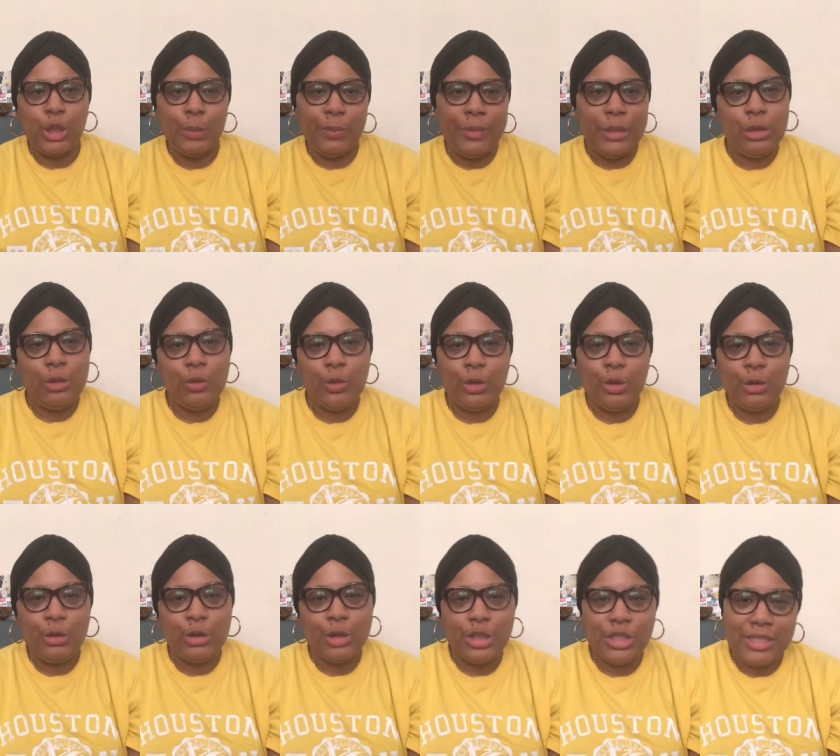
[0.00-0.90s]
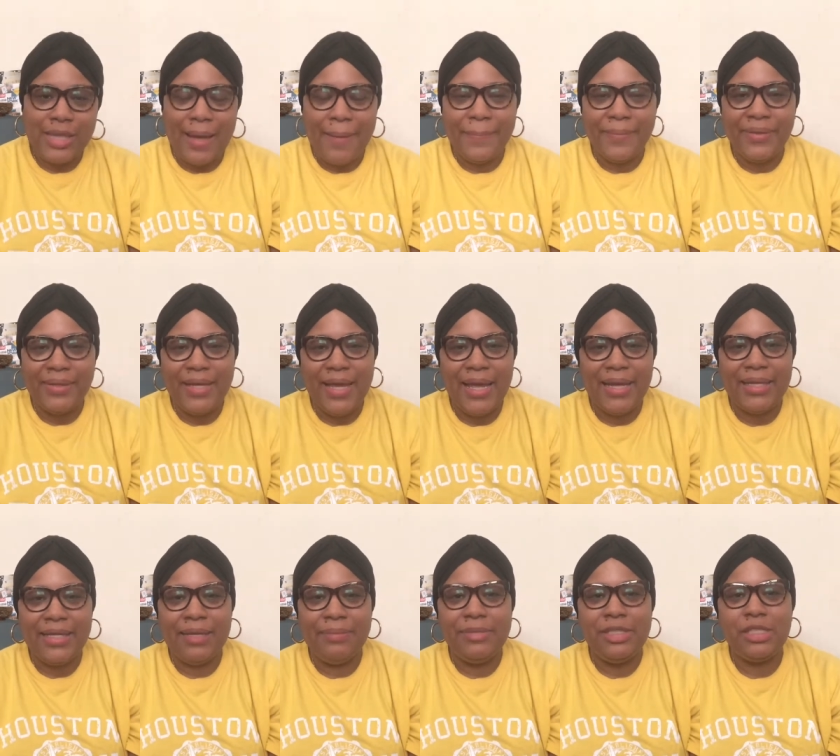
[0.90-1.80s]
been doing a little shopping. Had to
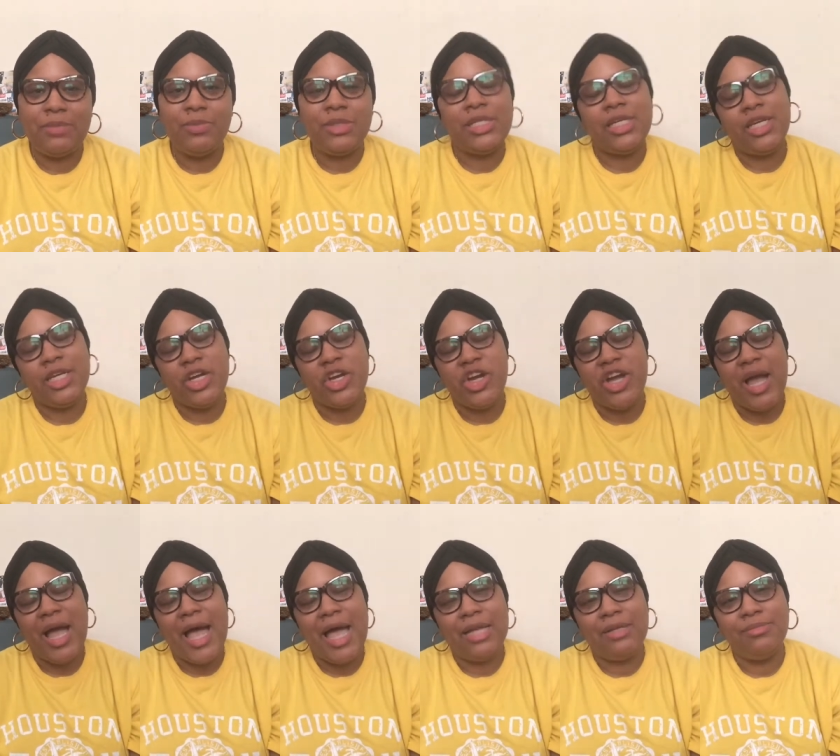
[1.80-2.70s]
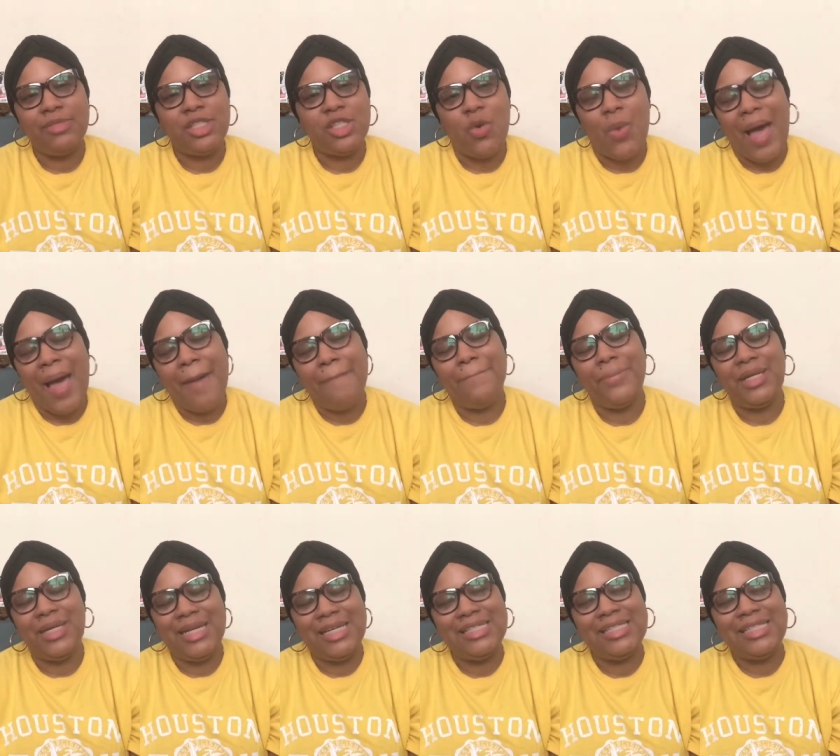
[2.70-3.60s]
get me some skincare items. So I
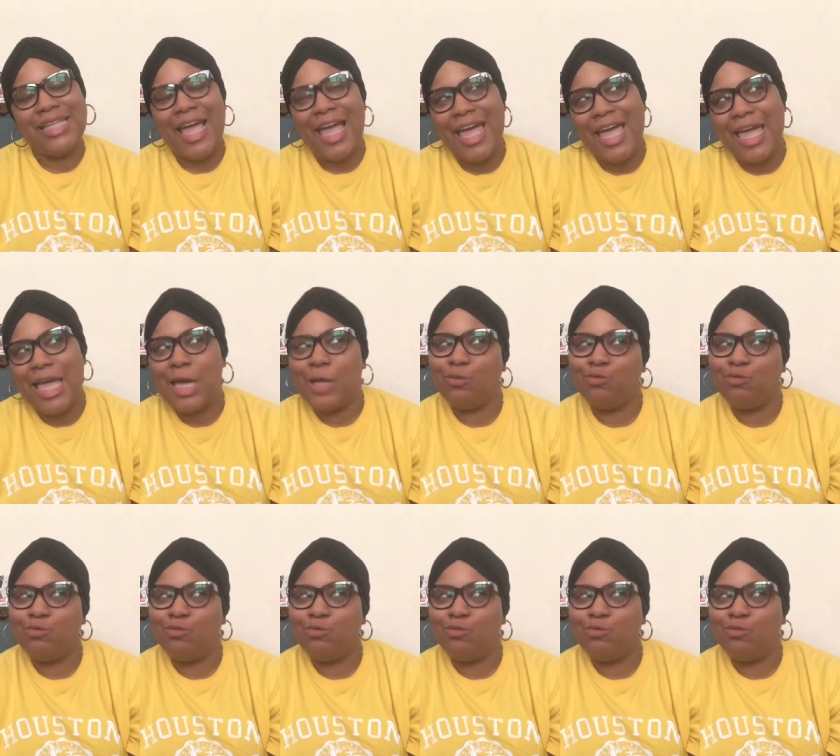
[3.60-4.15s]
placed a,